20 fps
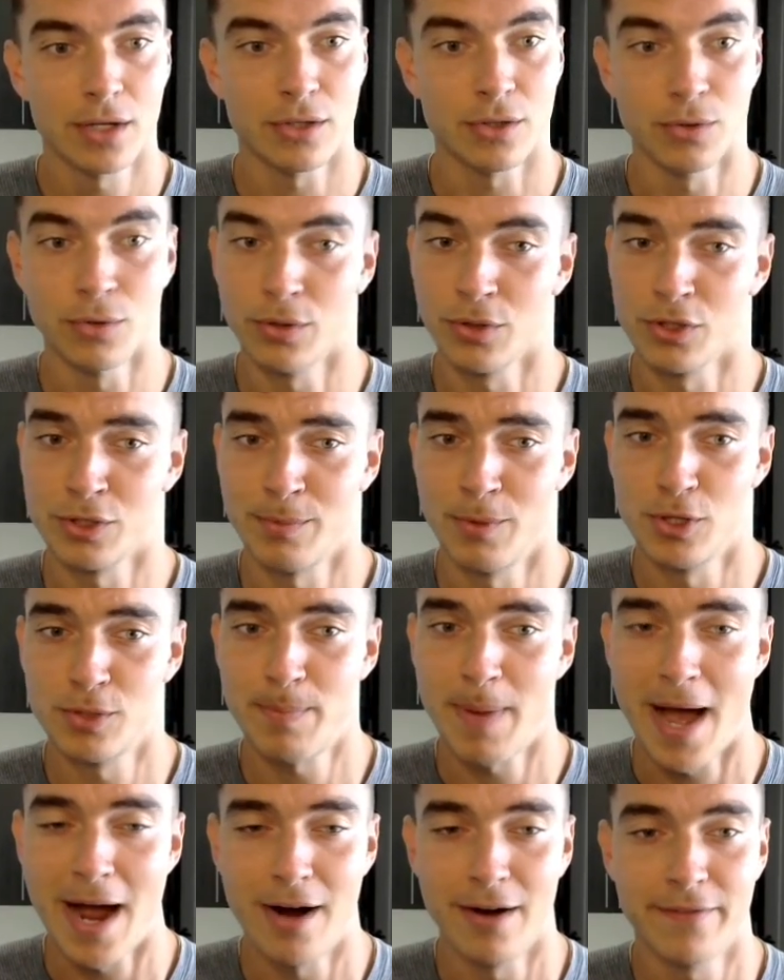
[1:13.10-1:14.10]
Google's
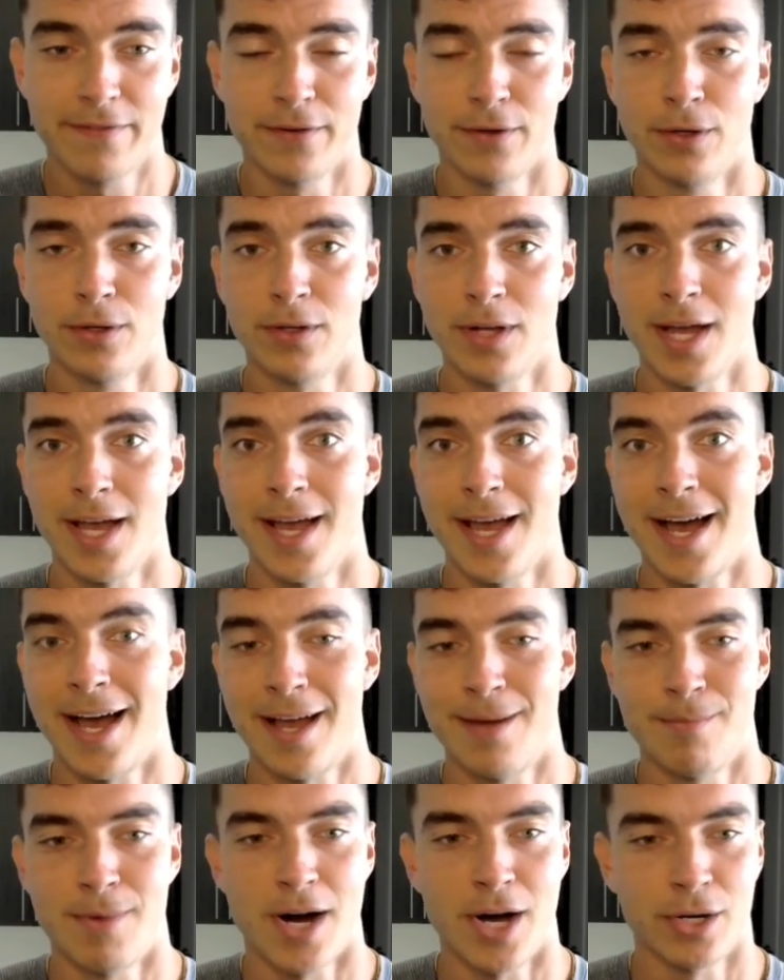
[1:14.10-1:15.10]
most powerful
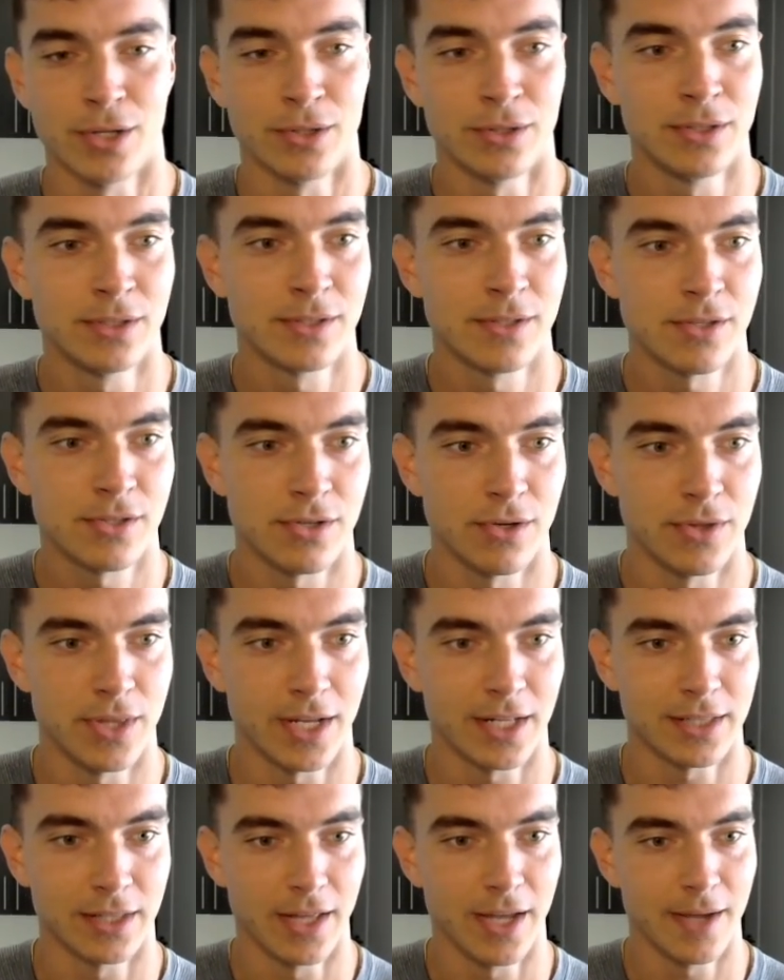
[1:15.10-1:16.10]
AI model, so
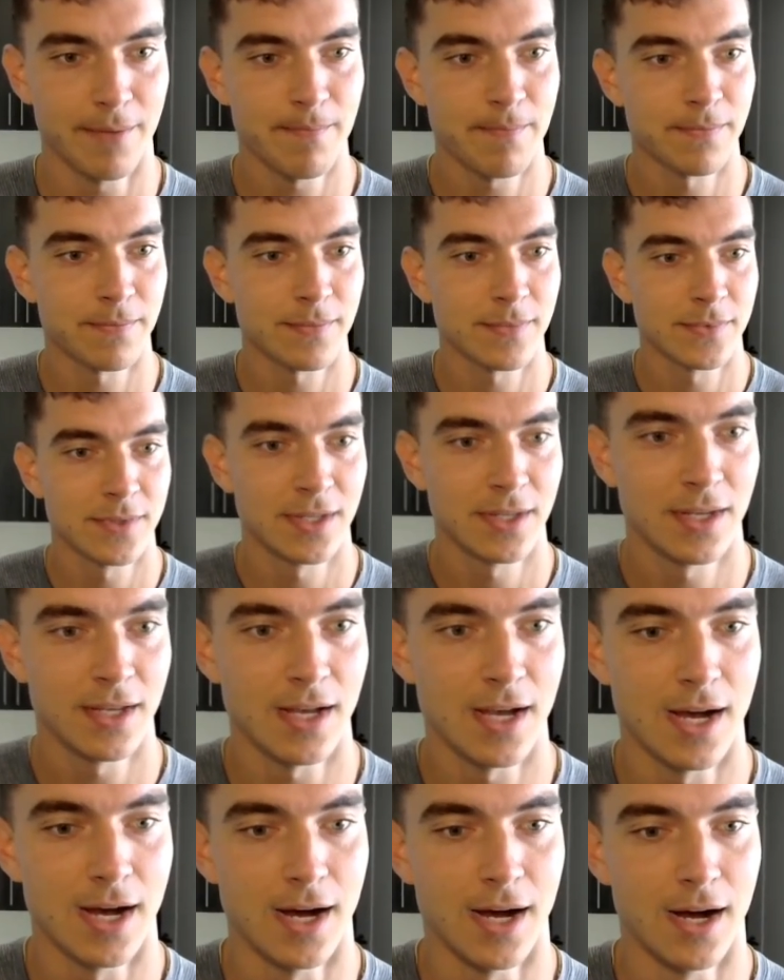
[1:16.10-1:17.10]
they claim.
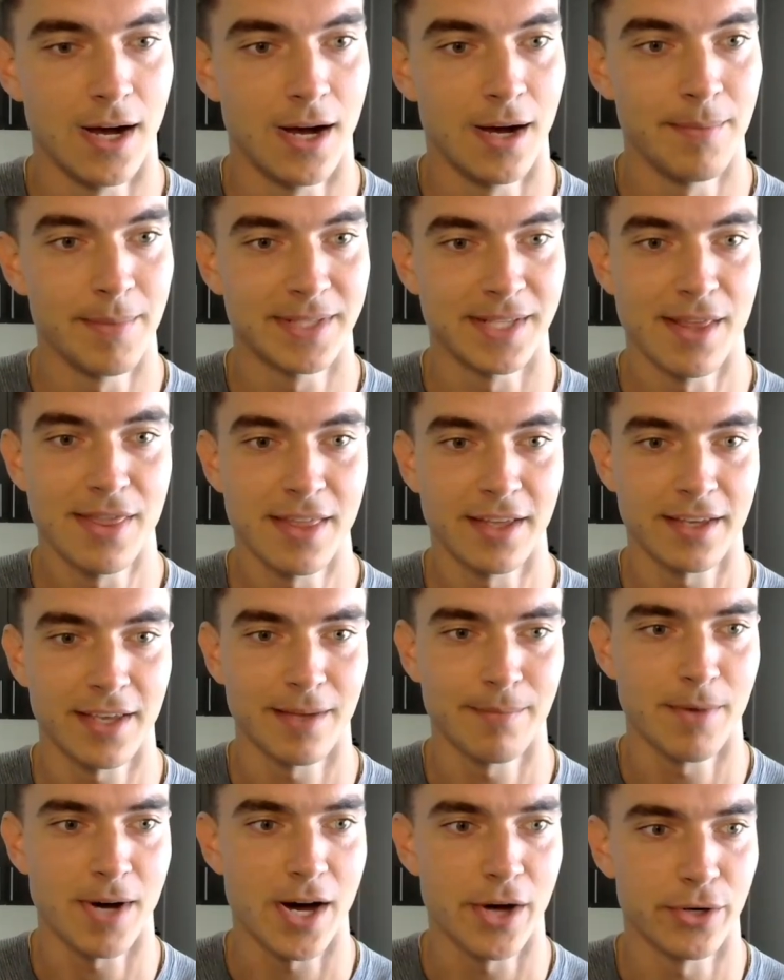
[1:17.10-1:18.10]
It's a
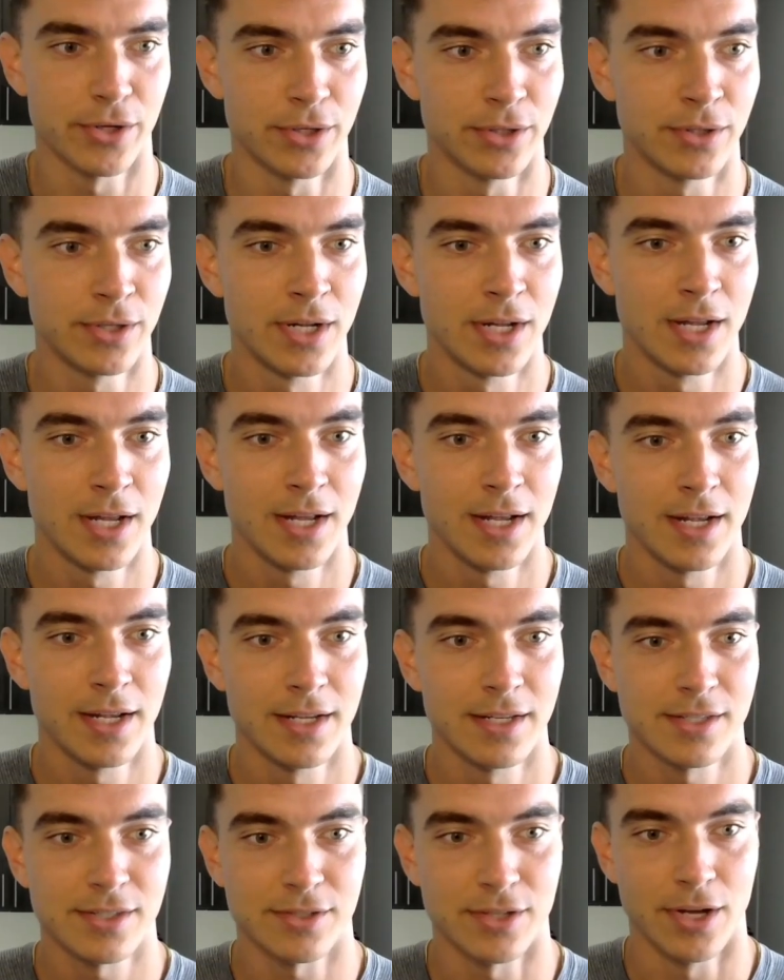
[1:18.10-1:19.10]
thinking model,
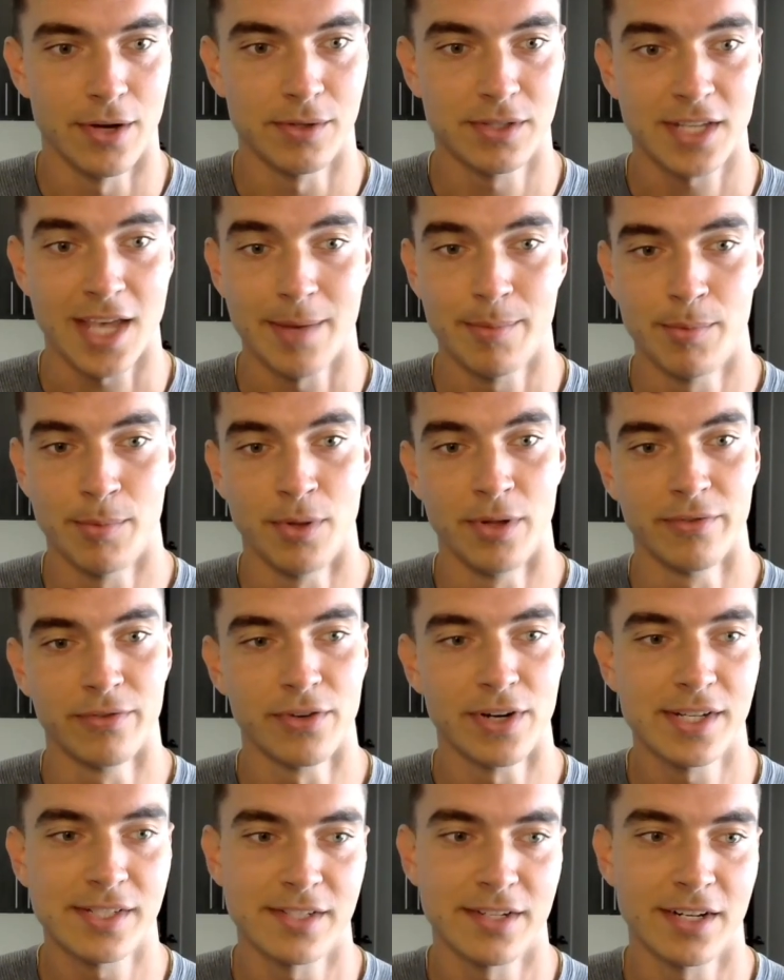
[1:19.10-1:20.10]
so it's capable of
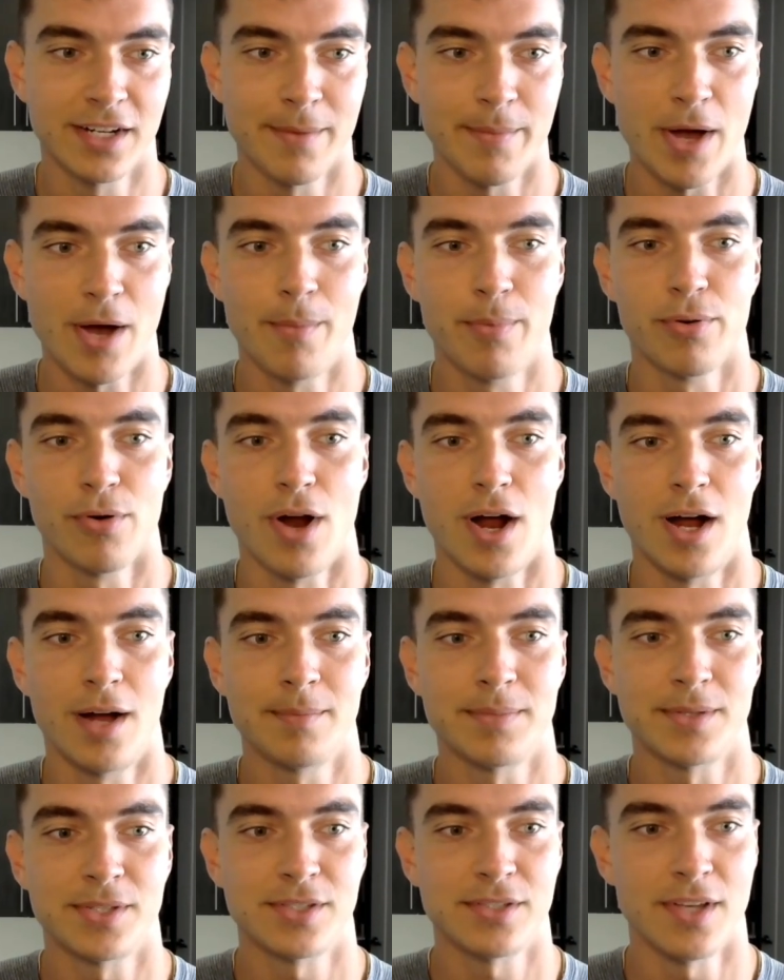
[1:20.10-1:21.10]
reasoning about
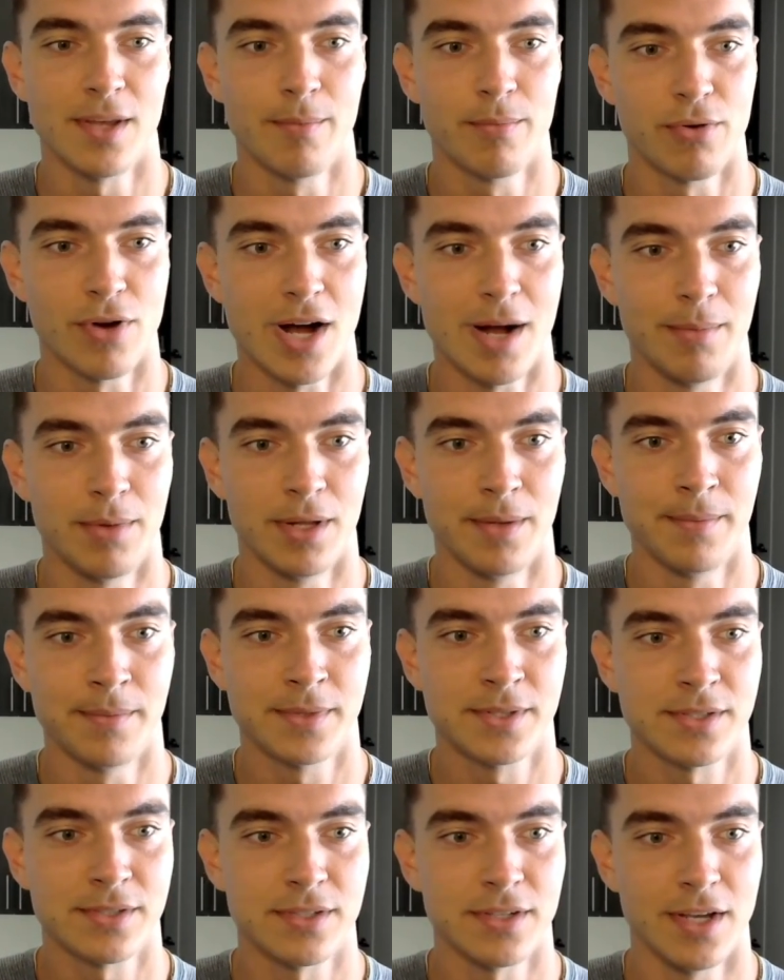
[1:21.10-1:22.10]
prompts and
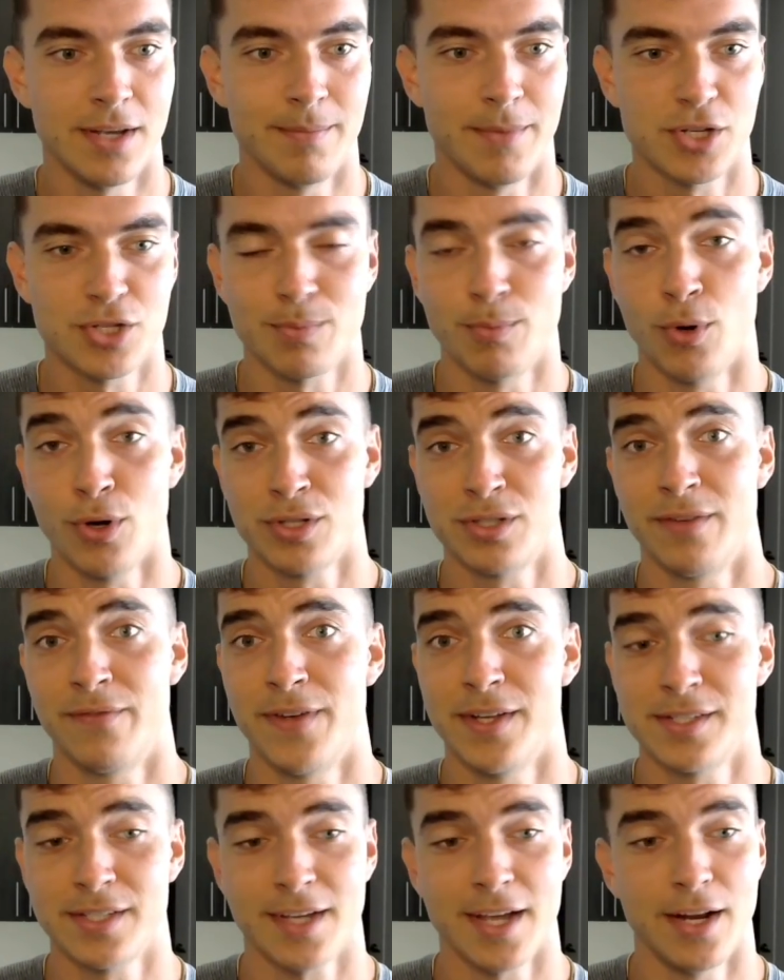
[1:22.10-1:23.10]
problems in much more
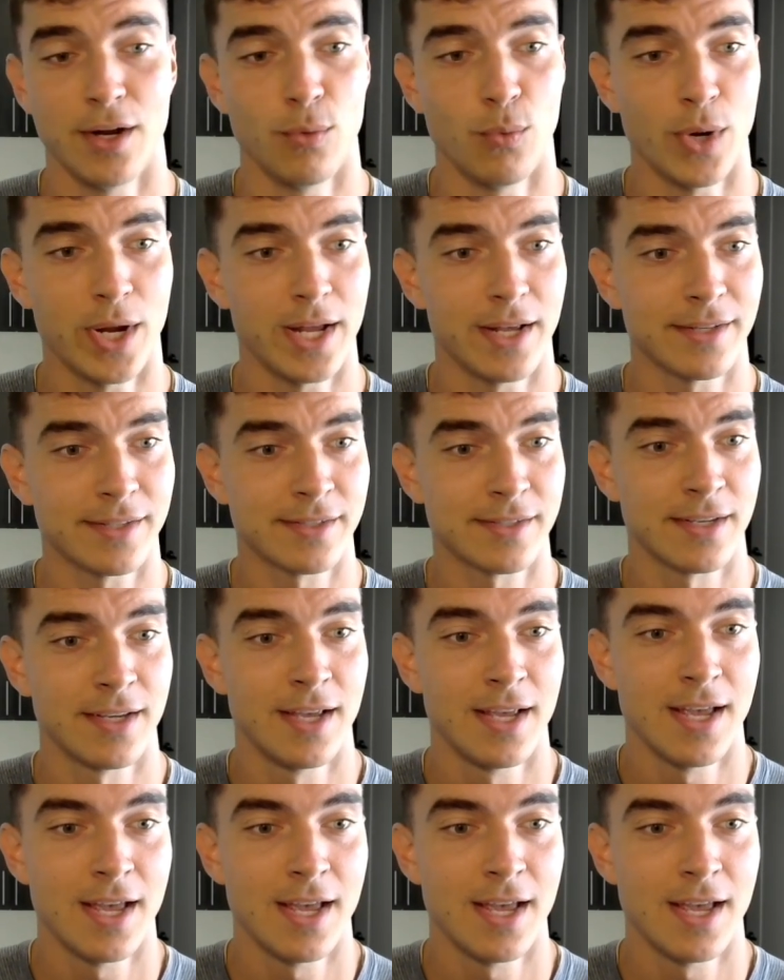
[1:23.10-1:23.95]
sophisticated ways.